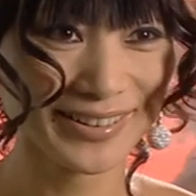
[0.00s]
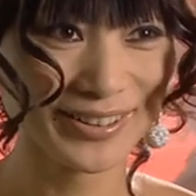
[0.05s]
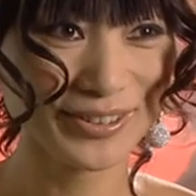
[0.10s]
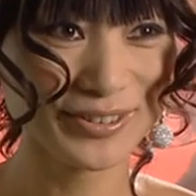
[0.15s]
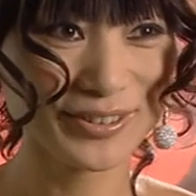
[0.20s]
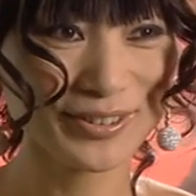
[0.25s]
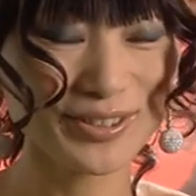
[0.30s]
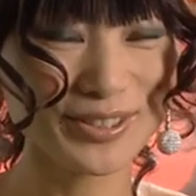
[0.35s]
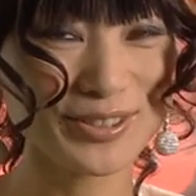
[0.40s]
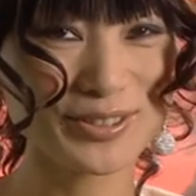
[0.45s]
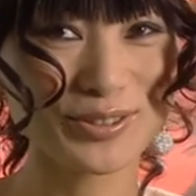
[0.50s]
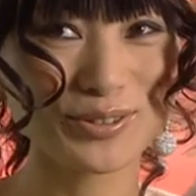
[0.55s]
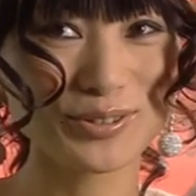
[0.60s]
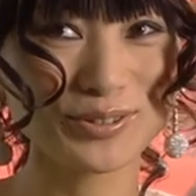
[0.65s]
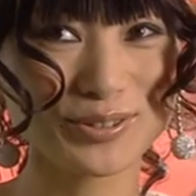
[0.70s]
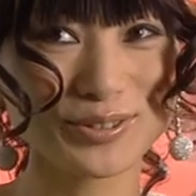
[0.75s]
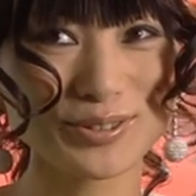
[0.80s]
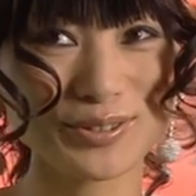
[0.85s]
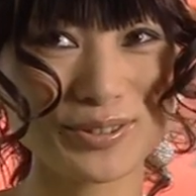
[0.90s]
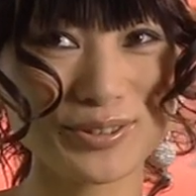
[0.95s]
You know, it's
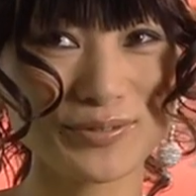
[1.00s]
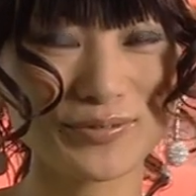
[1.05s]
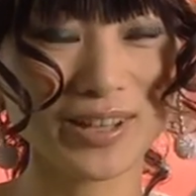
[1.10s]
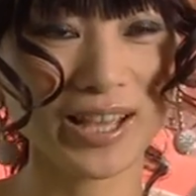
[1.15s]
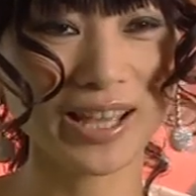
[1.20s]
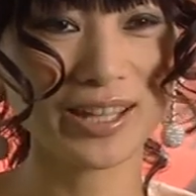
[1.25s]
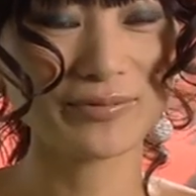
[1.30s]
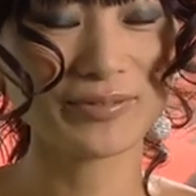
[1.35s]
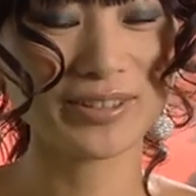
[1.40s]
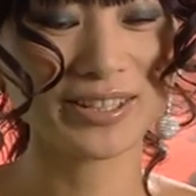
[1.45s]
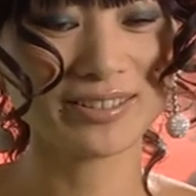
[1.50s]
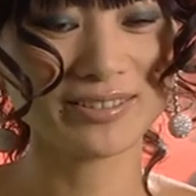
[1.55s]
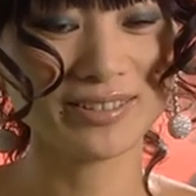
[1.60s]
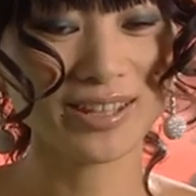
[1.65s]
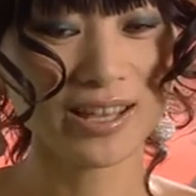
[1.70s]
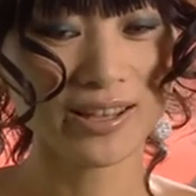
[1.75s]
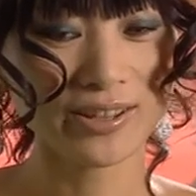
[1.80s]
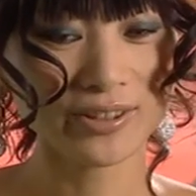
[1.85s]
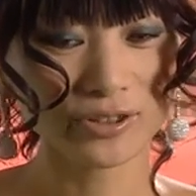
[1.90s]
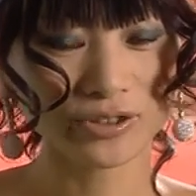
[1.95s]
sort of kind of
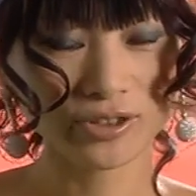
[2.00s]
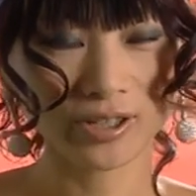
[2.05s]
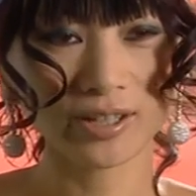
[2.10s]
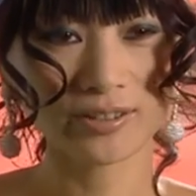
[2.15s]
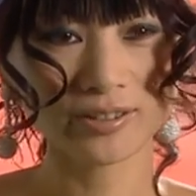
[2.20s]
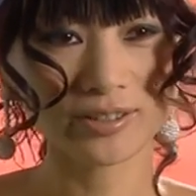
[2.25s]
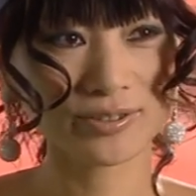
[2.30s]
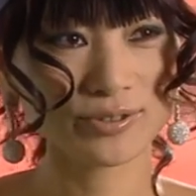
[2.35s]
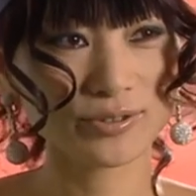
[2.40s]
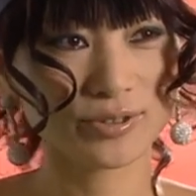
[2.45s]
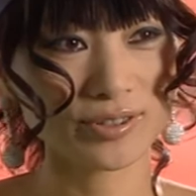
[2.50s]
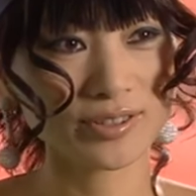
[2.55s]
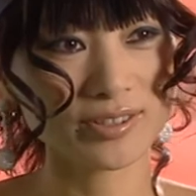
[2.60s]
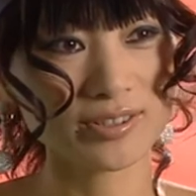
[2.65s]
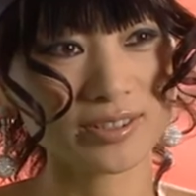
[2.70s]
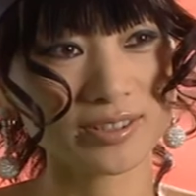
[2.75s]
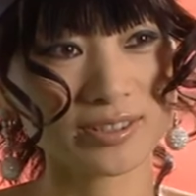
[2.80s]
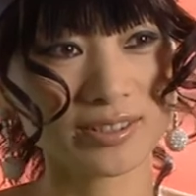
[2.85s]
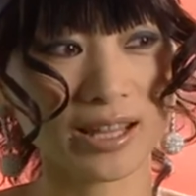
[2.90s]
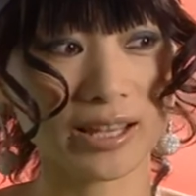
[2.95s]
in Chinese
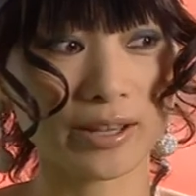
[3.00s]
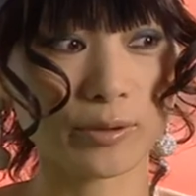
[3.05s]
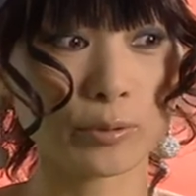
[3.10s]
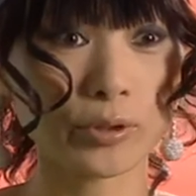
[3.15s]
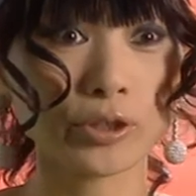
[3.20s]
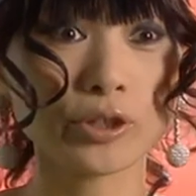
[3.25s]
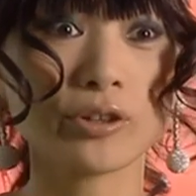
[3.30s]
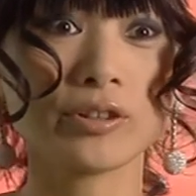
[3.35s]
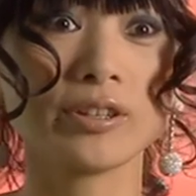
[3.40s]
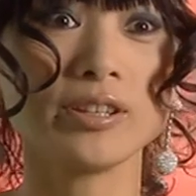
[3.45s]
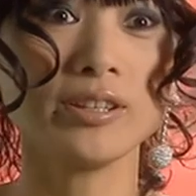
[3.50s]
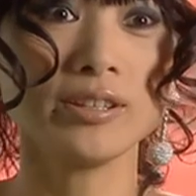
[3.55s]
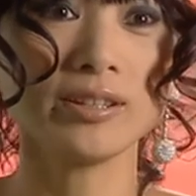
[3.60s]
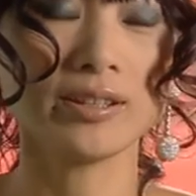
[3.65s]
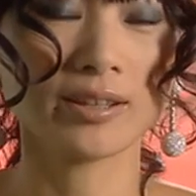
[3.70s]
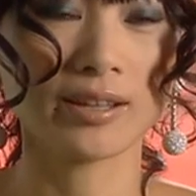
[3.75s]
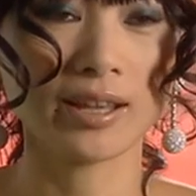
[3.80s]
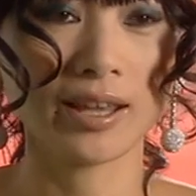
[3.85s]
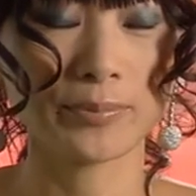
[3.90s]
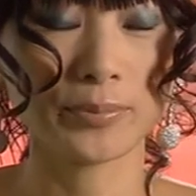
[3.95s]
tradition, like when you're
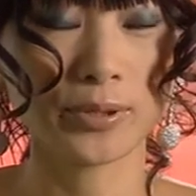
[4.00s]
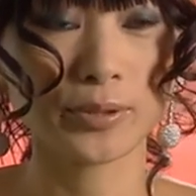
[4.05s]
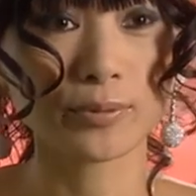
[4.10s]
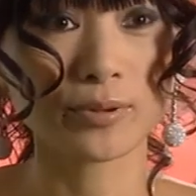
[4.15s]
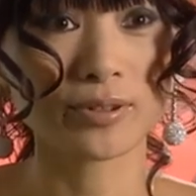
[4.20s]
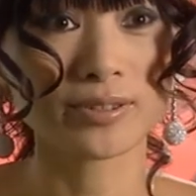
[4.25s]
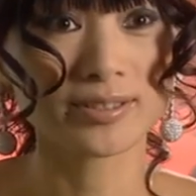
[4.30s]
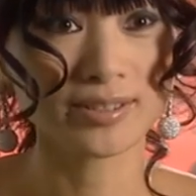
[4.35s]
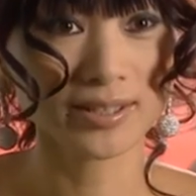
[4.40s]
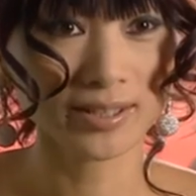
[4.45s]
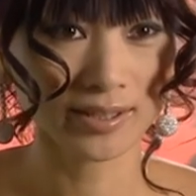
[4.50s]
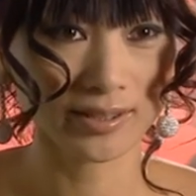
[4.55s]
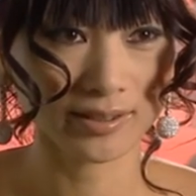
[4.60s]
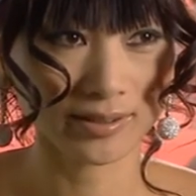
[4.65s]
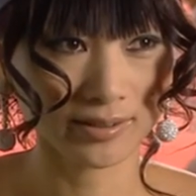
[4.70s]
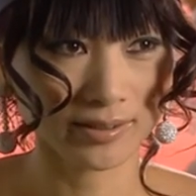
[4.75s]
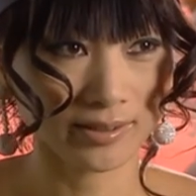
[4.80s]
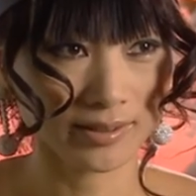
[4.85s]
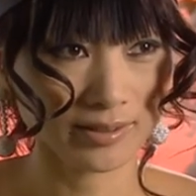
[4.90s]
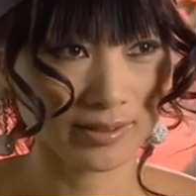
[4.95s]
eating and people are
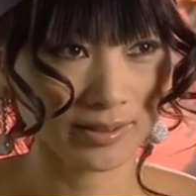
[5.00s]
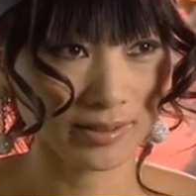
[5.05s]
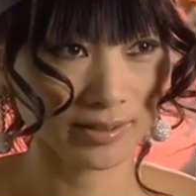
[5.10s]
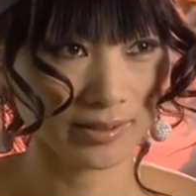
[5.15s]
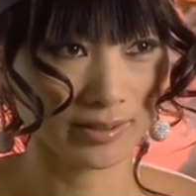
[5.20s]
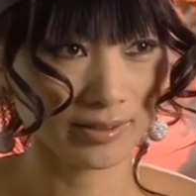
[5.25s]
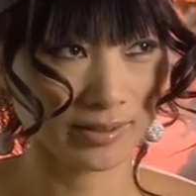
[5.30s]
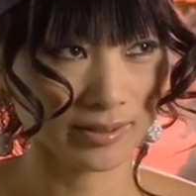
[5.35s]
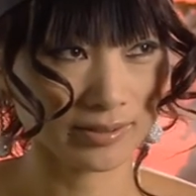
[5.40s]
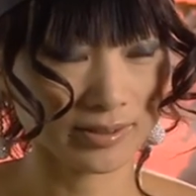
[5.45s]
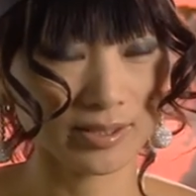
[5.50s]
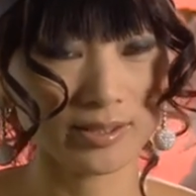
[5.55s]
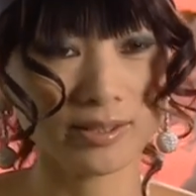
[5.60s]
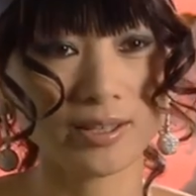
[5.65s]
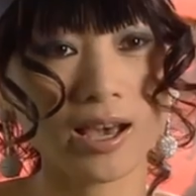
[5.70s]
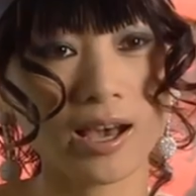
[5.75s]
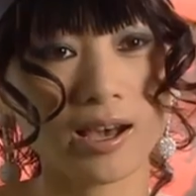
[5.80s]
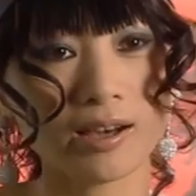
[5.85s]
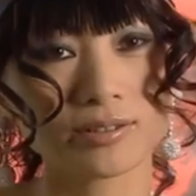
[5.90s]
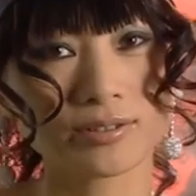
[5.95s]
singing in a tea
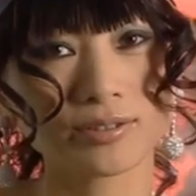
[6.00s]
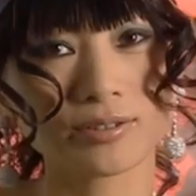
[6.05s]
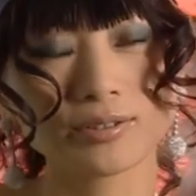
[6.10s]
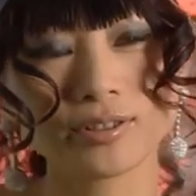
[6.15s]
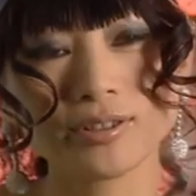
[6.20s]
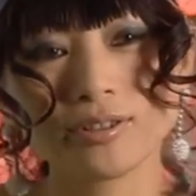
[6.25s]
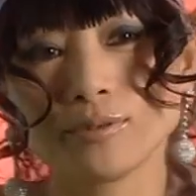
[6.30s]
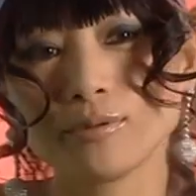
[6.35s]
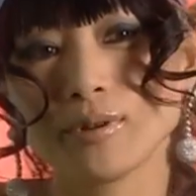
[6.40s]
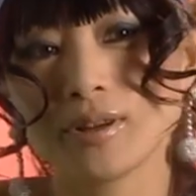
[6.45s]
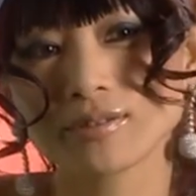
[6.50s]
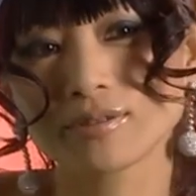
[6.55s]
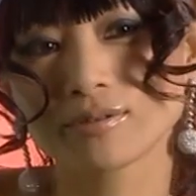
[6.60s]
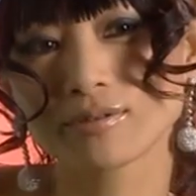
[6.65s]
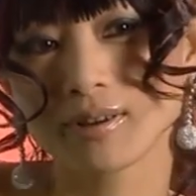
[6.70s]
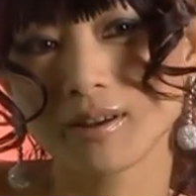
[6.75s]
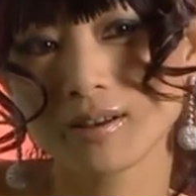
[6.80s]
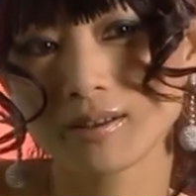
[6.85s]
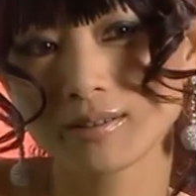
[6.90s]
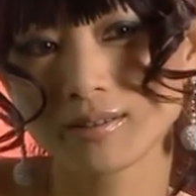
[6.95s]
house or in a
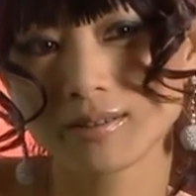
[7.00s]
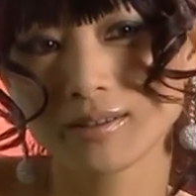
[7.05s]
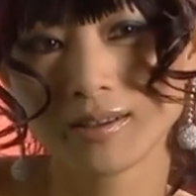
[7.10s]
restaurant.